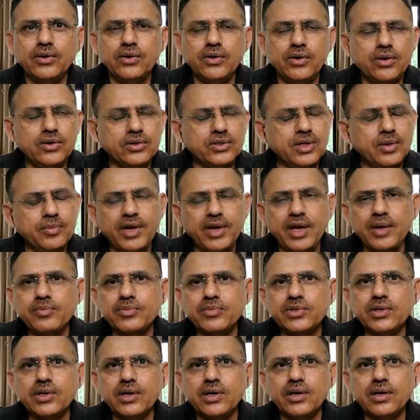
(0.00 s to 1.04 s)
You know,
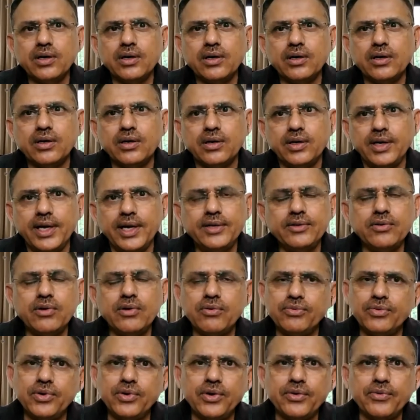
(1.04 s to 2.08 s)
sometimes uh, uh, length
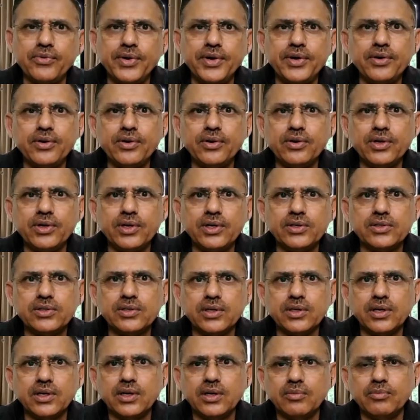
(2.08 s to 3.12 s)
of your video
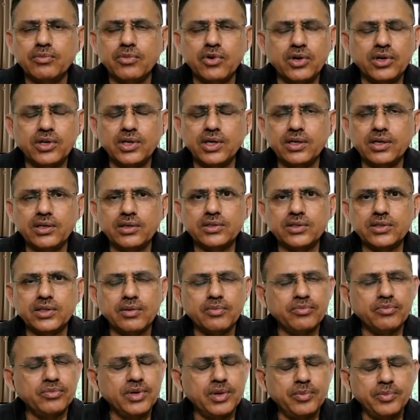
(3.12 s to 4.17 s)
is uh, more than
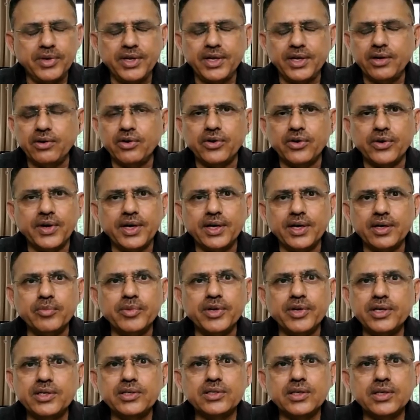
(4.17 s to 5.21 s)
some fifteen or twenty
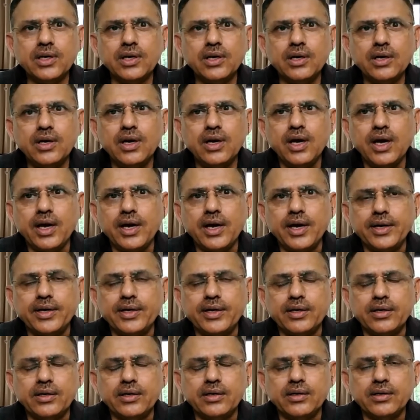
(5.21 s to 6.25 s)
minutes,
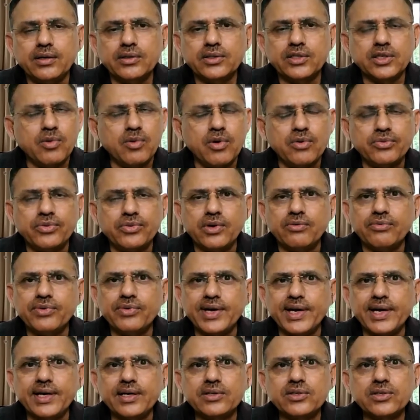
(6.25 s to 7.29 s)
and uh, some of your
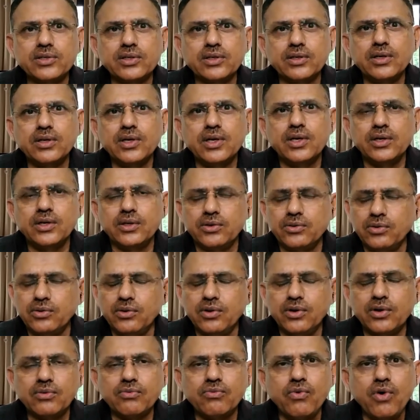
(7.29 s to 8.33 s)
friends uh, do
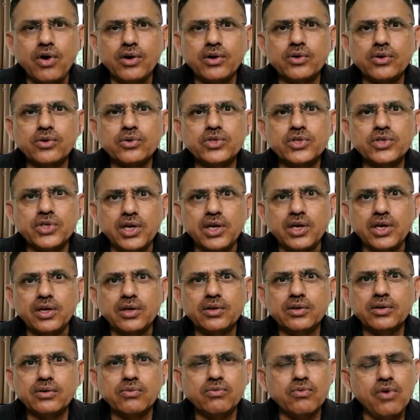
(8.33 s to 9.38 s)
not want to see
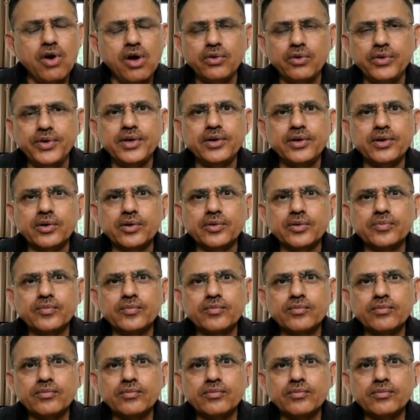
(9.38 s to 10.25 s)
whole video.